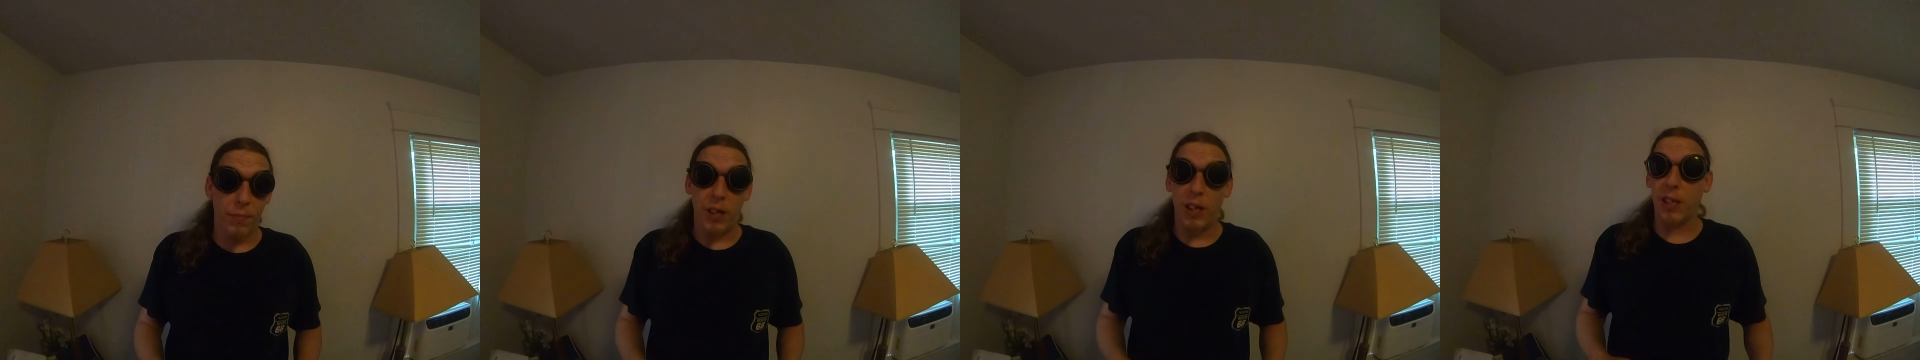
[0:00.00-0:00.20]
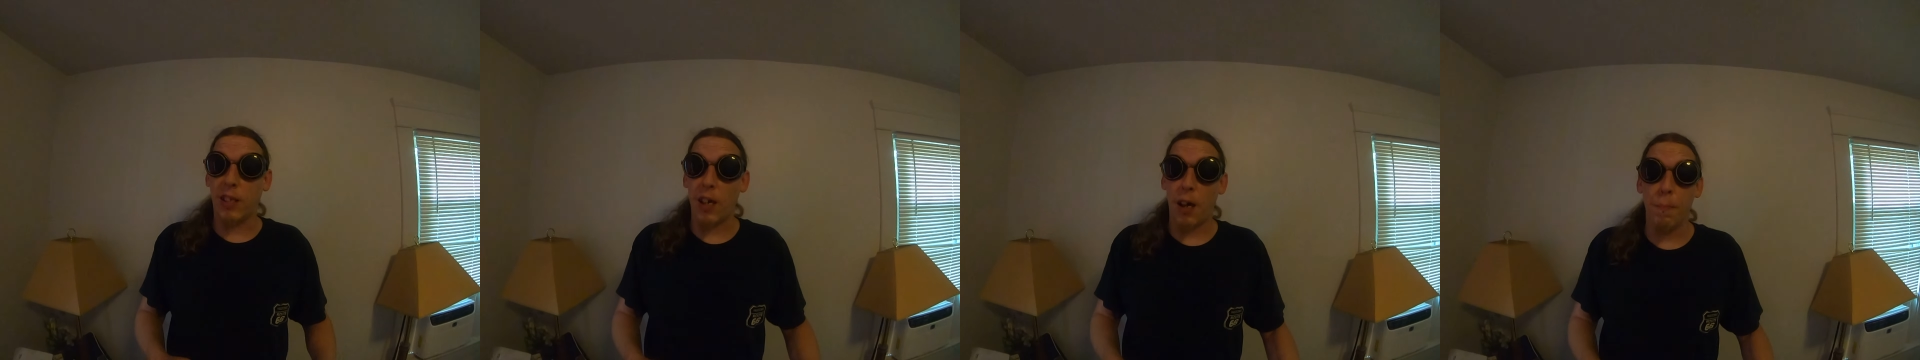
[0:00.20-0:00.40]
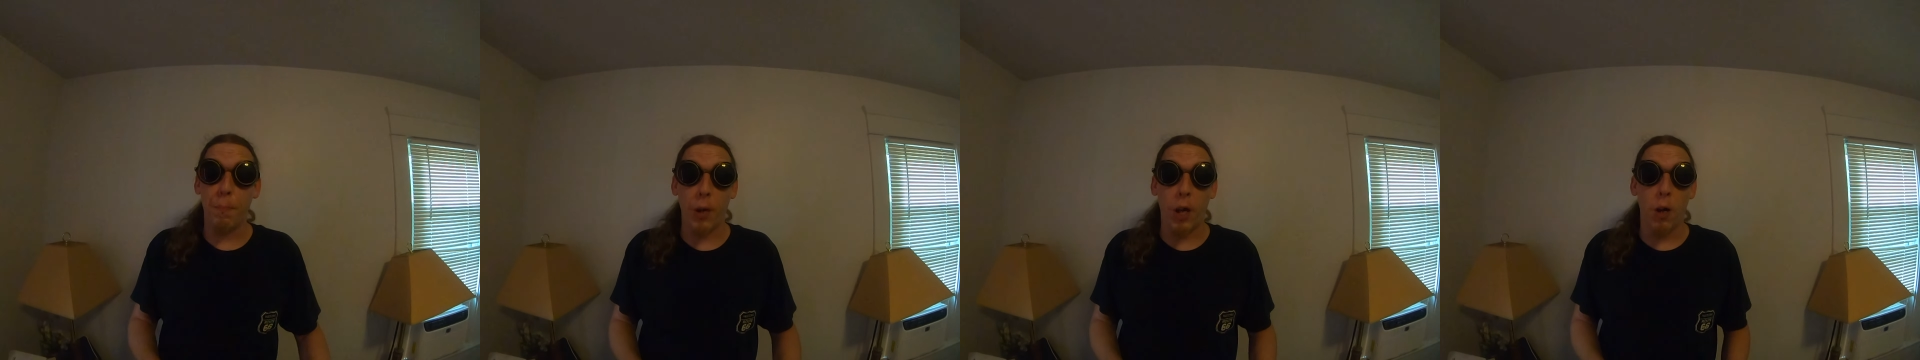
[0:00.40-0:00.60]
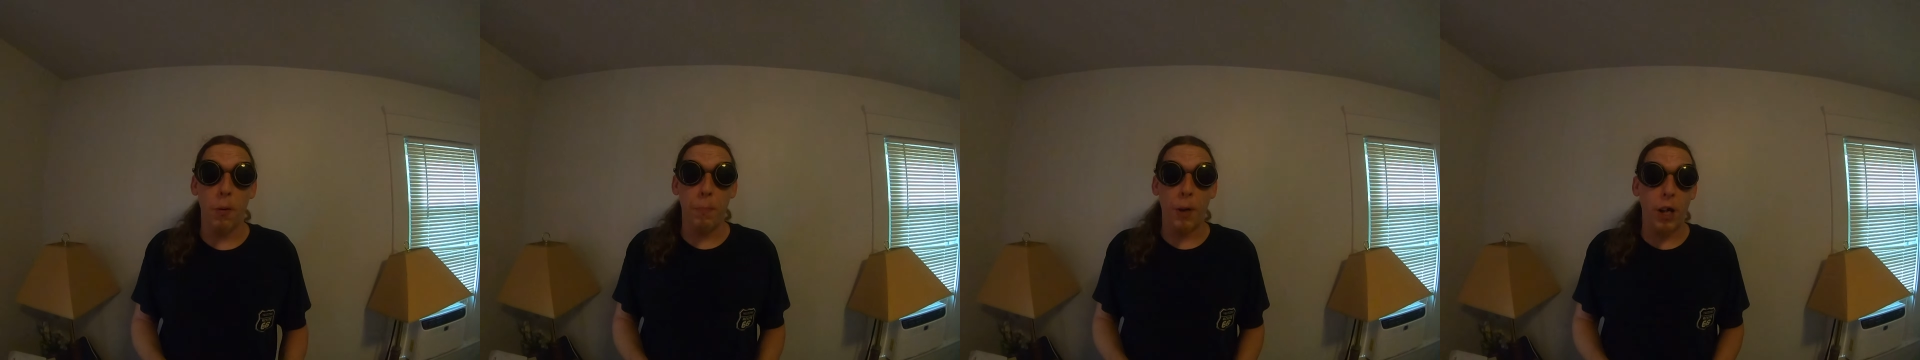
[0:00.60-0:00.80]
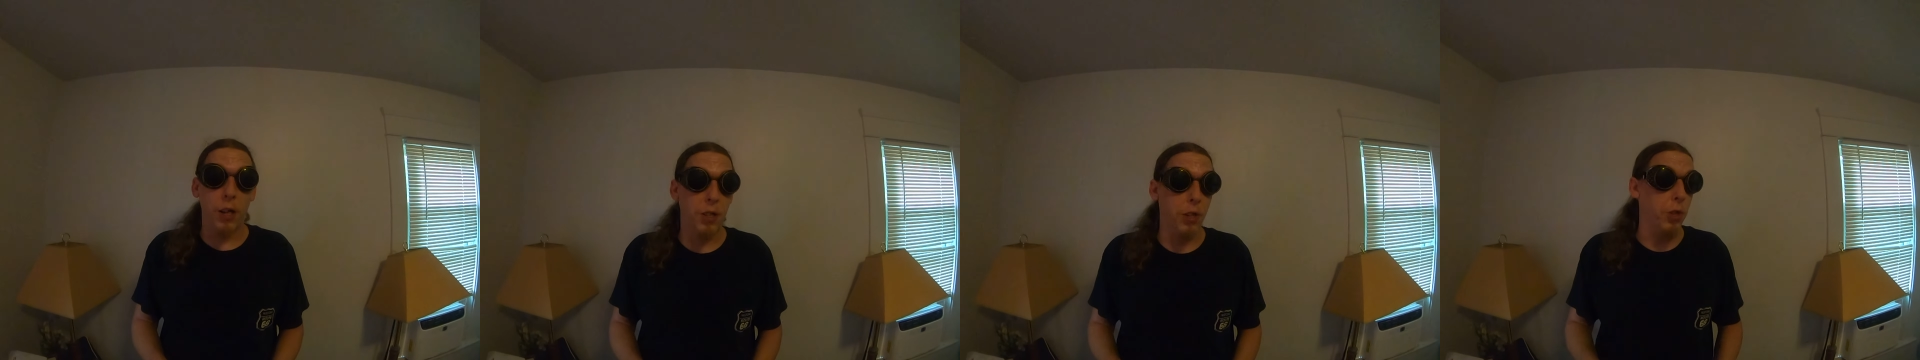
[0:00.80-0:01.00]
hit that bell
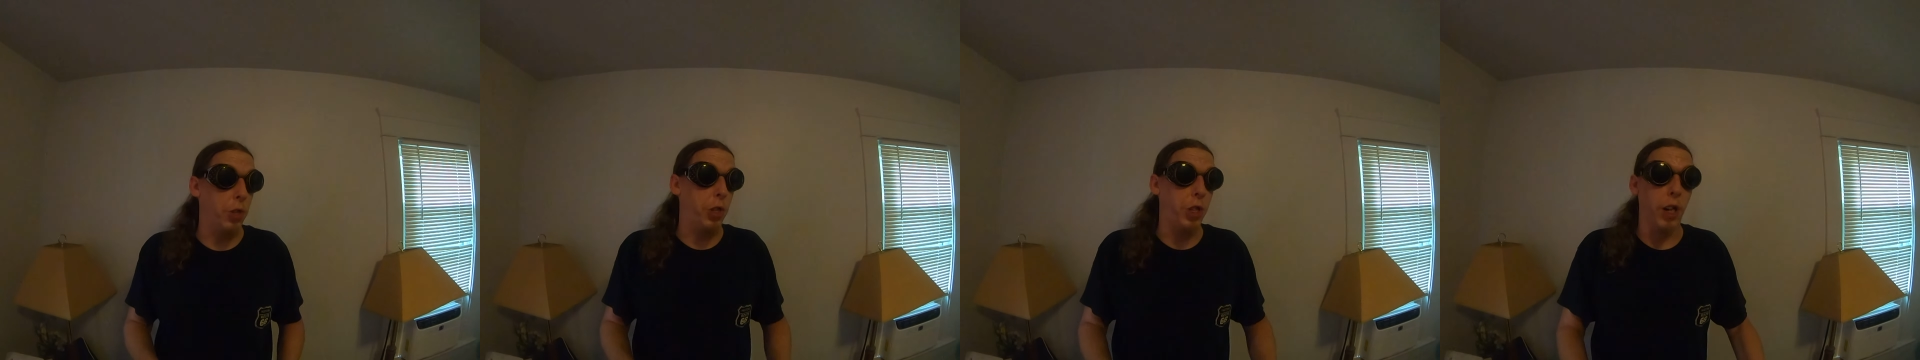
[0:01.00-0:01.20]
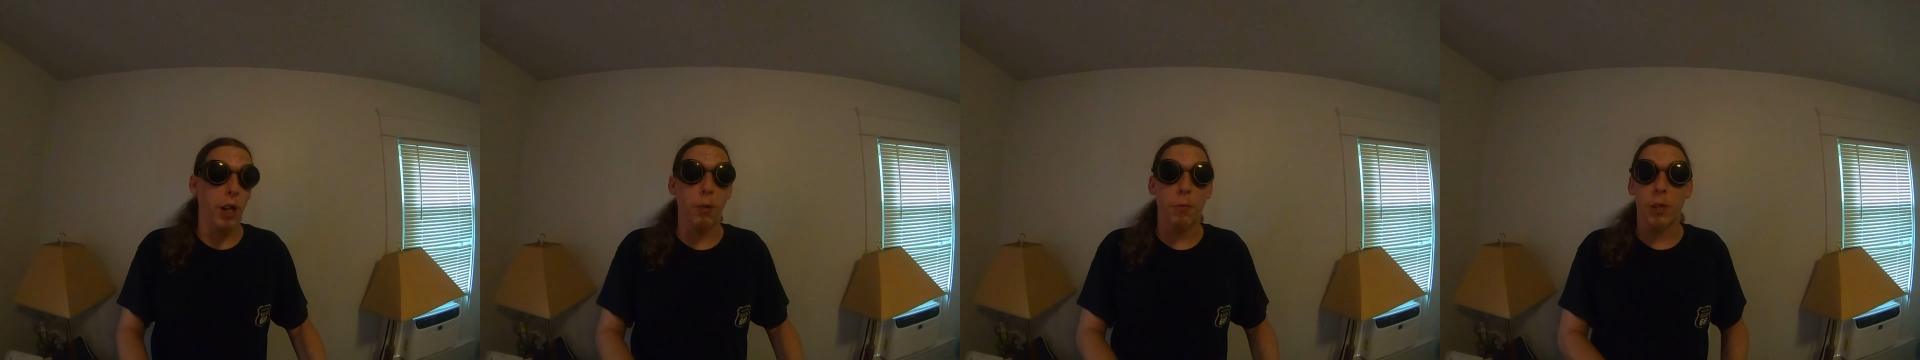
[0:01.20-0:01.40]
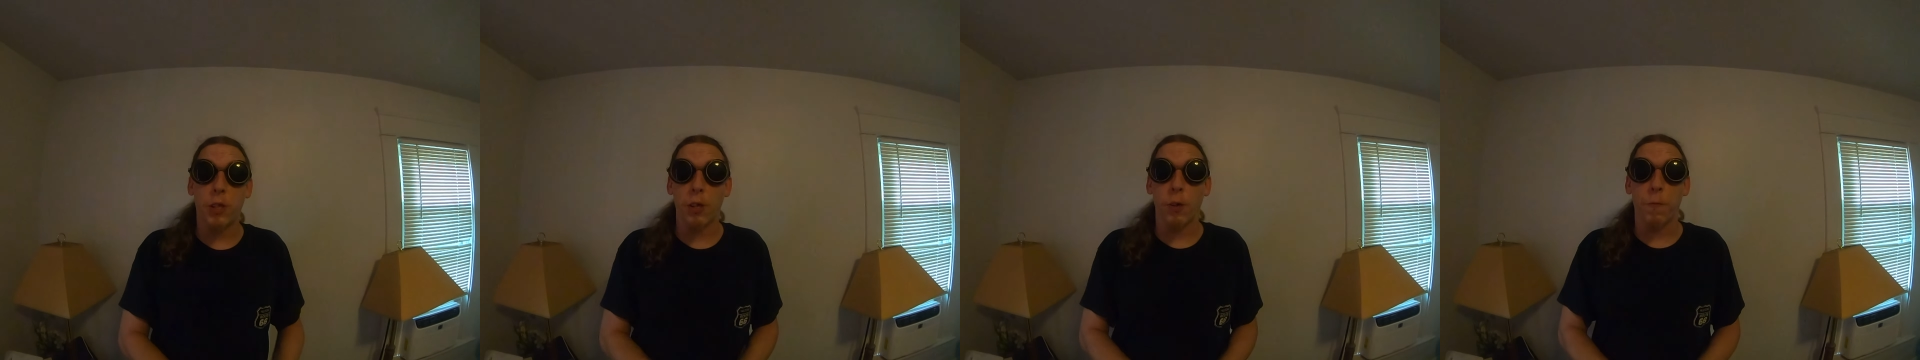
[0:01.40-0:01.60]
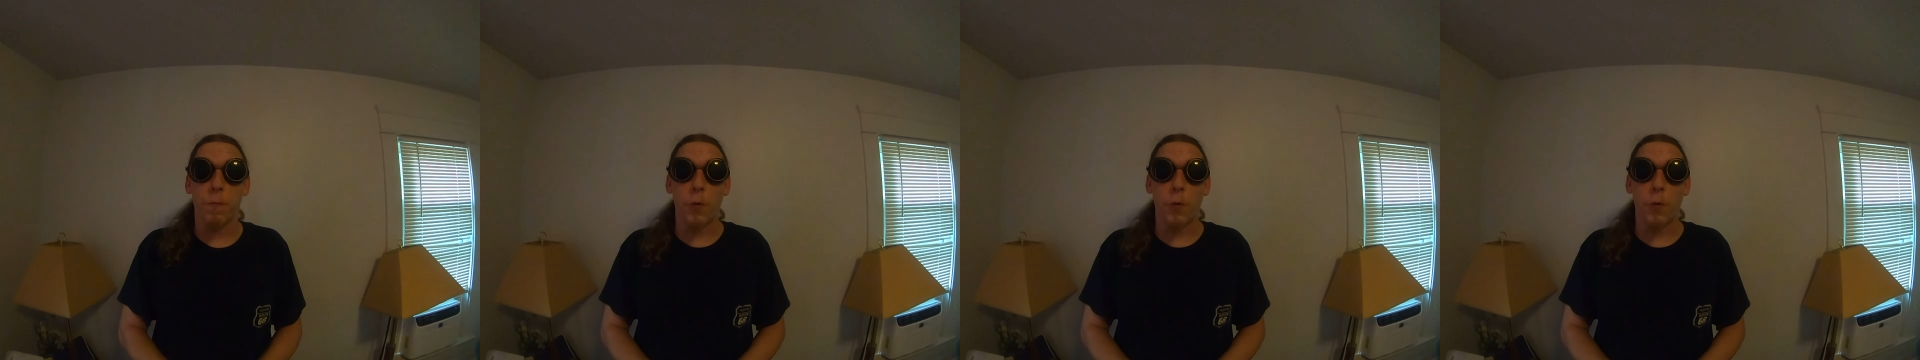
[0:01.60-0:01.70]
button, share with your